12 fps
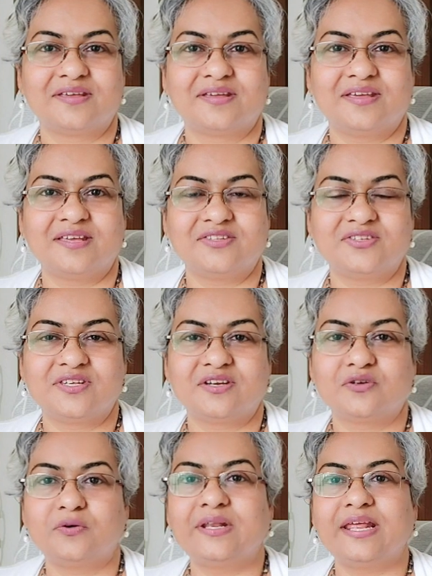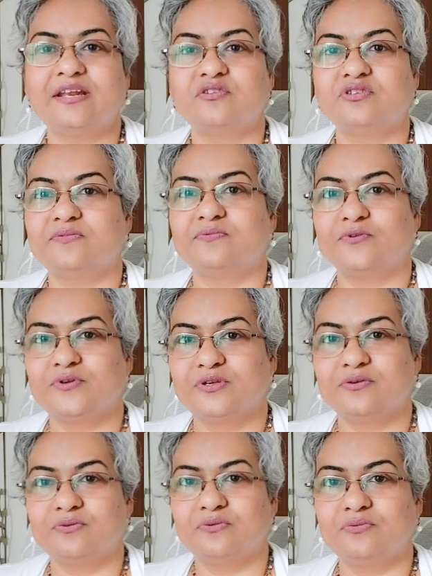It's a good energy for
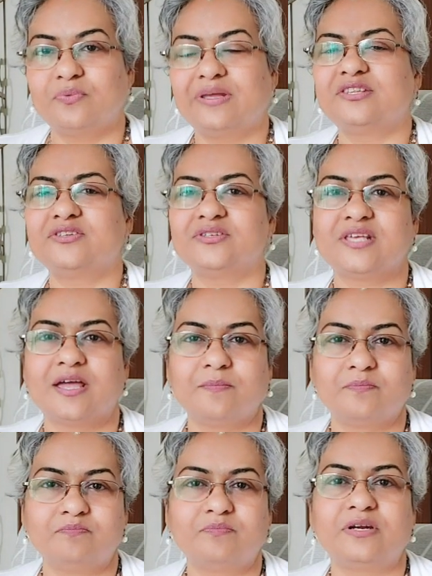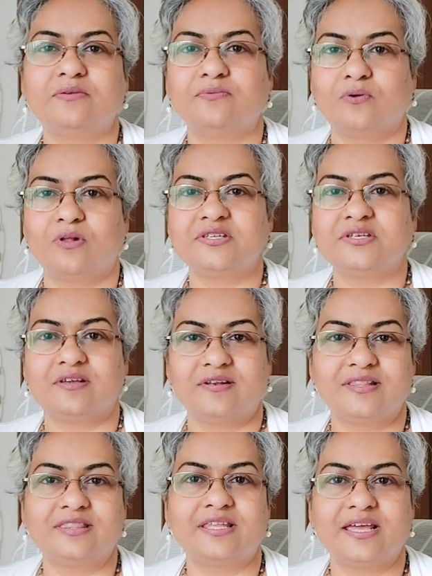you with some pitfalls here
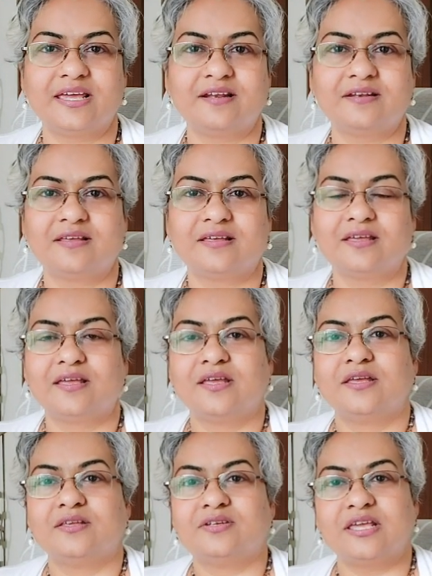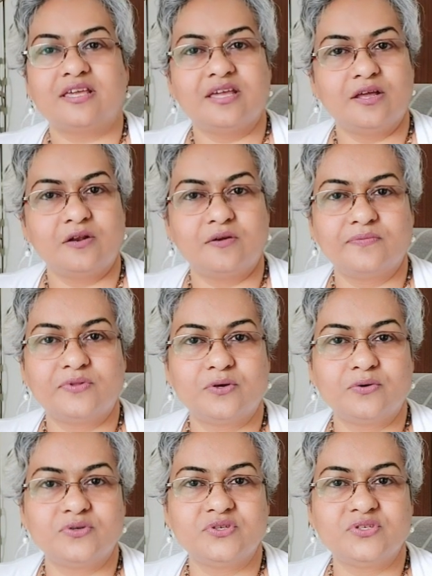and there. Take care of
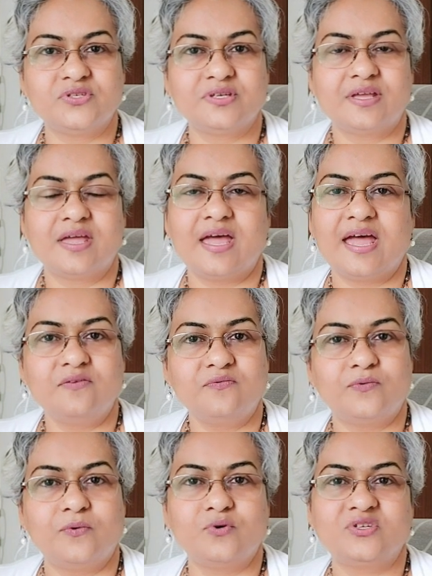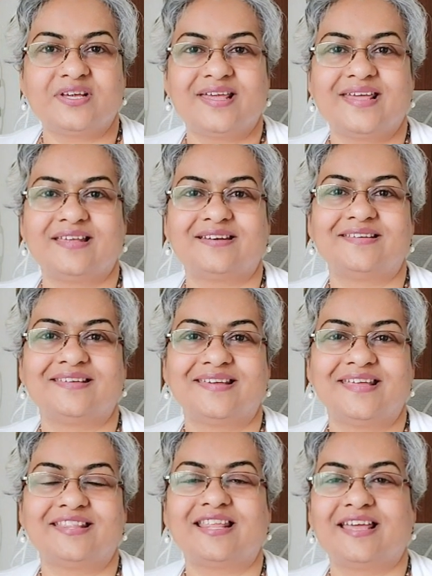those and forge ahead
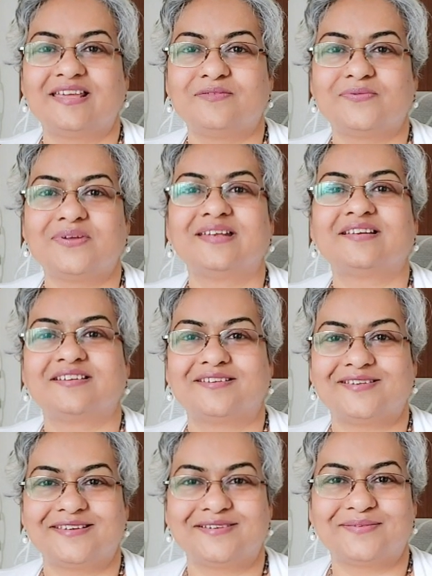in life and career.